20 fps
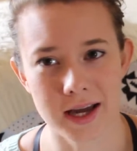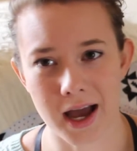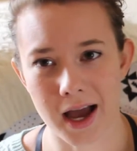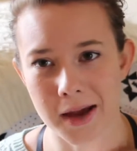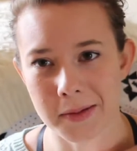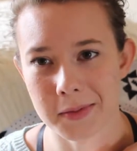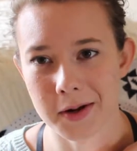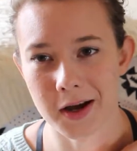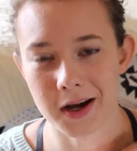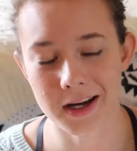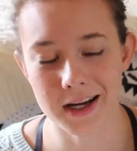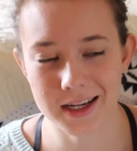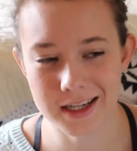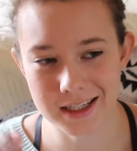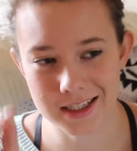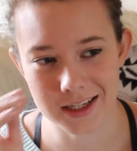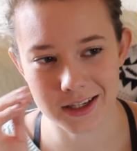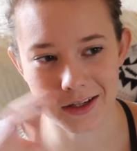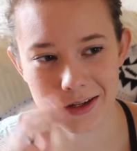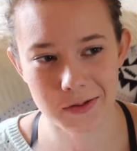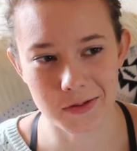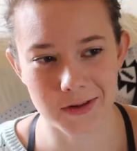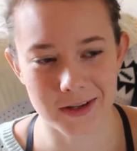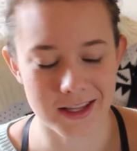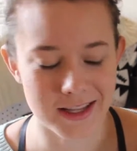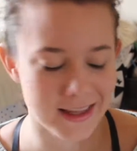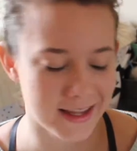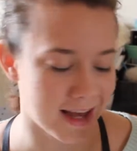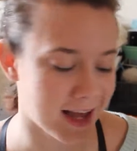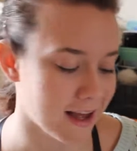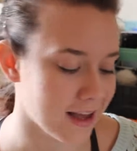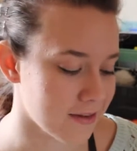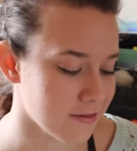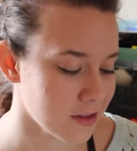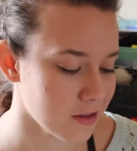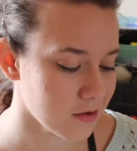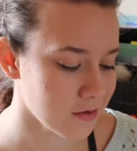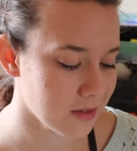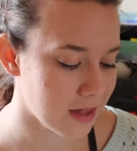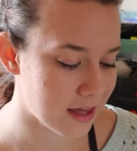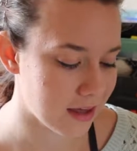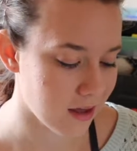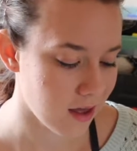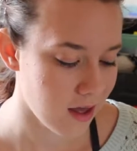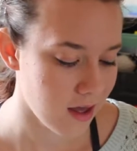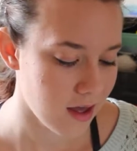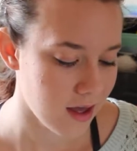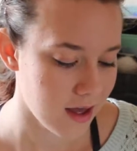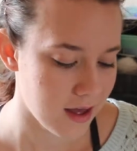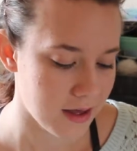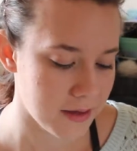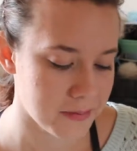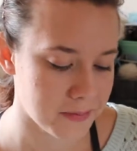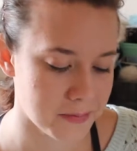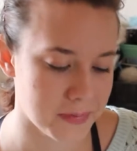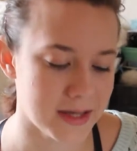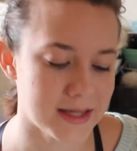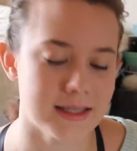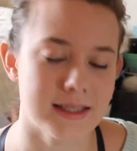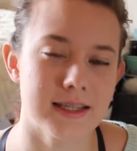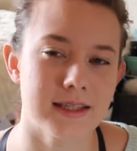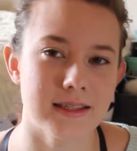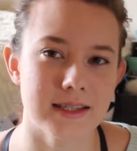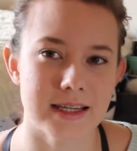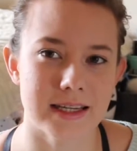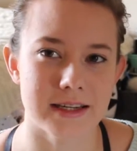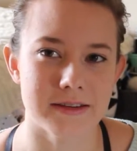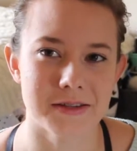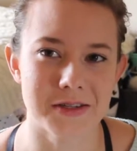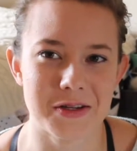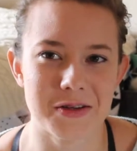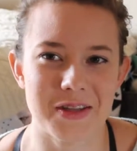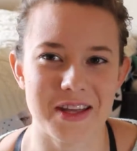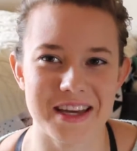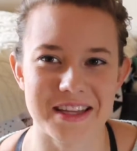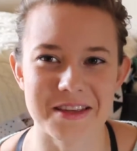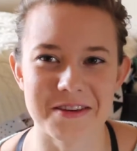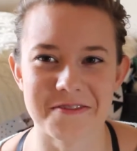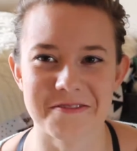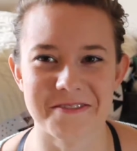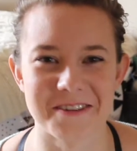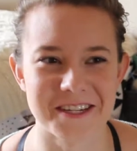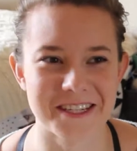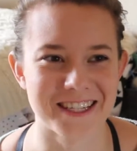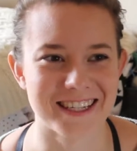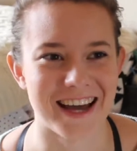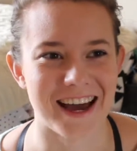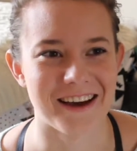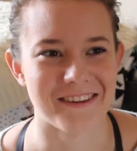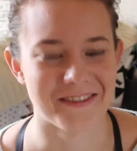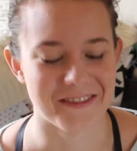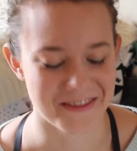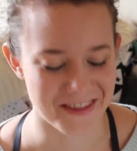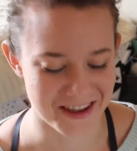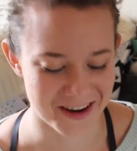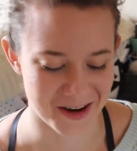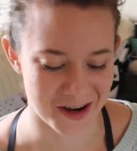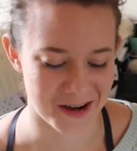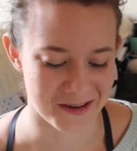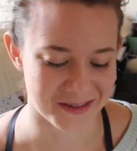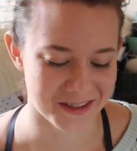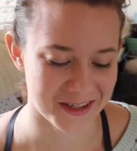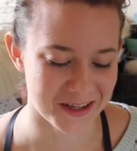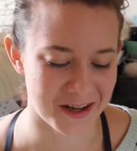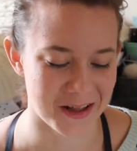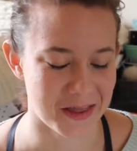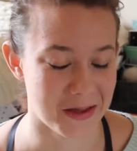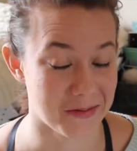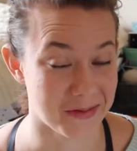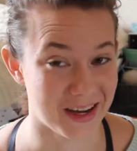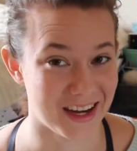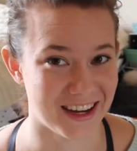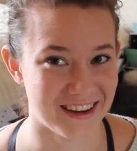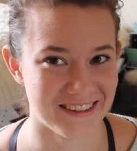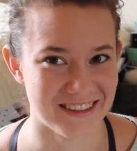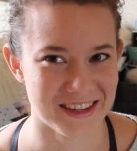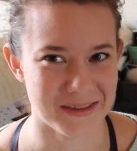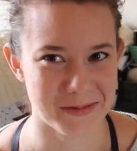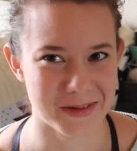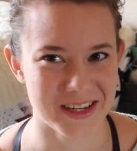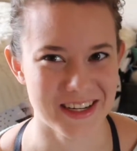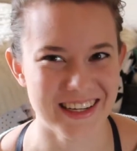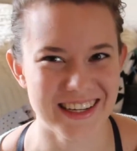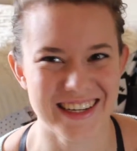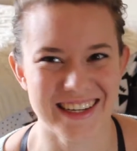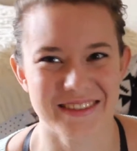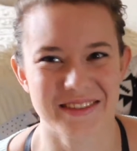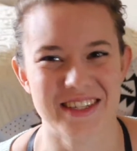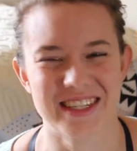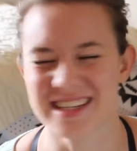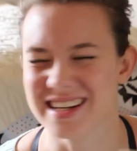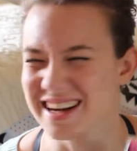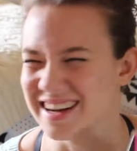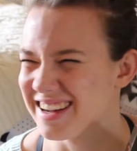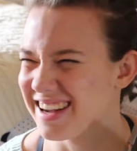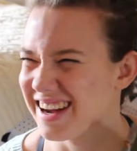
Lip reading: I'm not gonna tell you more than that, even though like it basically gives you like the first half of the novel on the back of the book, which